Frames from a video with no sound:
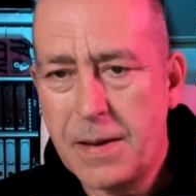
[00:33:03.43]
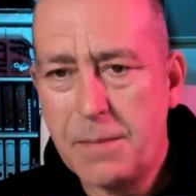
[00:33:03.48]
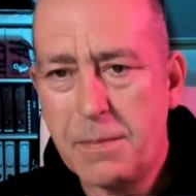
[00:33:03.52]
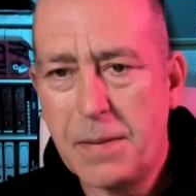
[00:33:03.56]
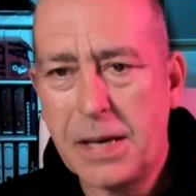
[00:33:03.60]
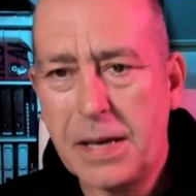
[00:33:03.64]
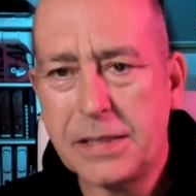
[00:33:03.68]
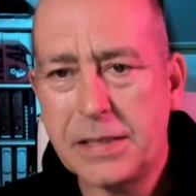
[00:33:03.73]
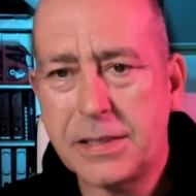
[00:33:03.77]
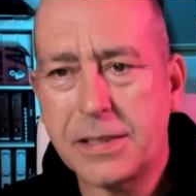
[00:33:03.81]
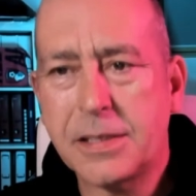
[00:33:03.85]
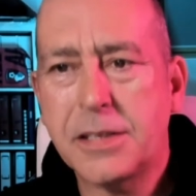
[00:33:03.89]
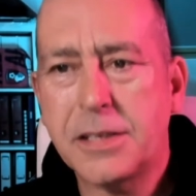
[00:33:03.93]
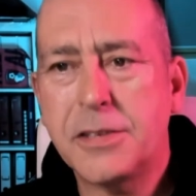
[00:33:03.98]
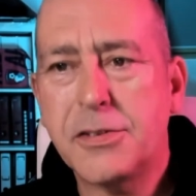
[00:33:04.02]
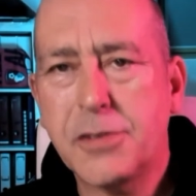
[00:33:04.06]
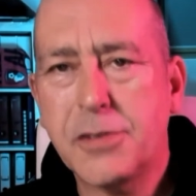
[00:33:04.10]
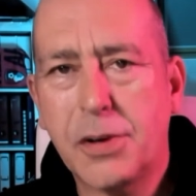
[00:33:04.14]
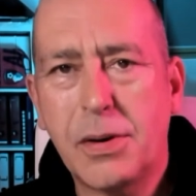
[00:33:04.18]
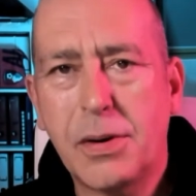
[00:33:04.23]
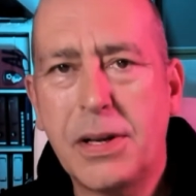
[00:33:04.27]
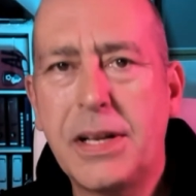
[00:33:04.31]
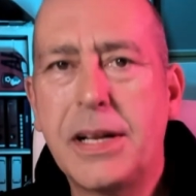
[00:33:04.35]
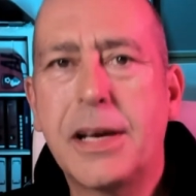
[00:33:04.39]
It makes
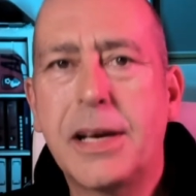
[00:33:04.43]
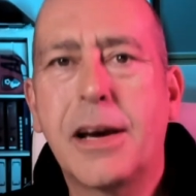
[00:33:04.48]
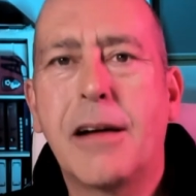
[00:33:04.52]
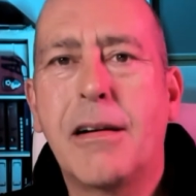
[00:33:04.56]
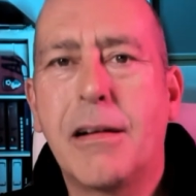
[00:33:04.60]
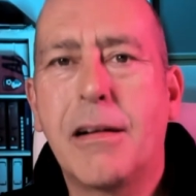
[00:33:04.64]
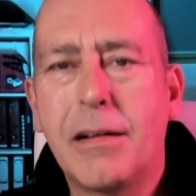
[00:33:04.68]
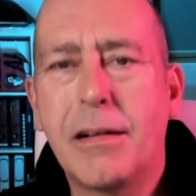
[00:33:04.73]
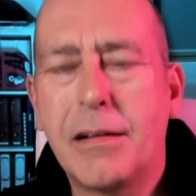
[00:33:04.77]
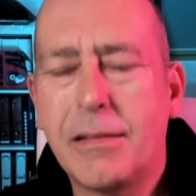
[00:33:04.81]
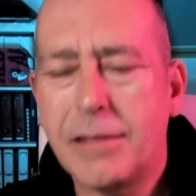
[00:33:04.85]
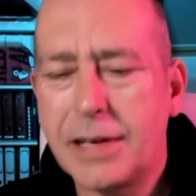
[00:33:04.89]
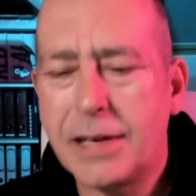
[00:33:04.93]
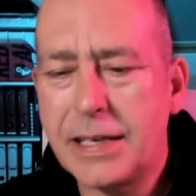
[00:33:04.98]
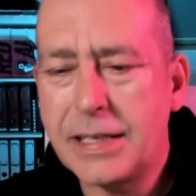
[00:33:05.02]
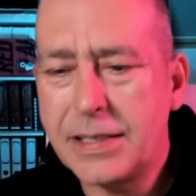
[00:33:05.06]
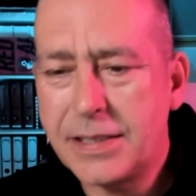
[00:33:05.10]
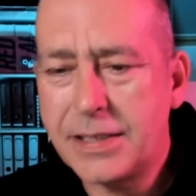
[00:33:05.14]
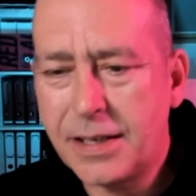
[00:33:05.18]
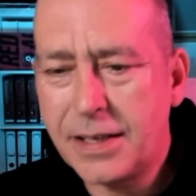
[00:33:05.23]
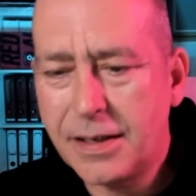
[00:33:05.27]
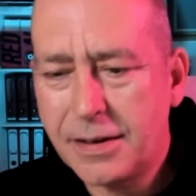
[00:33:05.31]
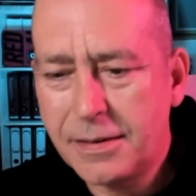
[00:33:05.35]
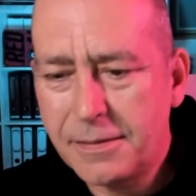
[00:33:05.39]
controlling the car a lot
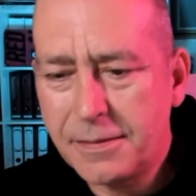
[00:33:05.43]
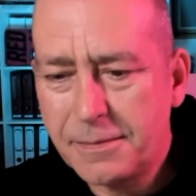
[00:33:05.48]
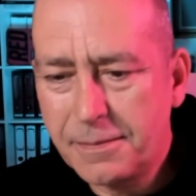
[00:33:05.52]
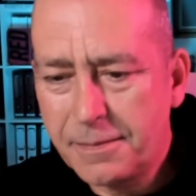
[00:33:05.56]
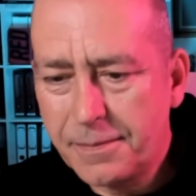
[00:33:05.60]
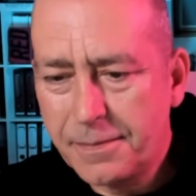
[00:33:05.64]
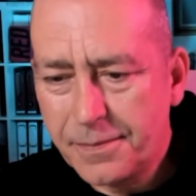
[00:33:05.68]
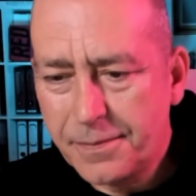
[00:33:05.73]
easier.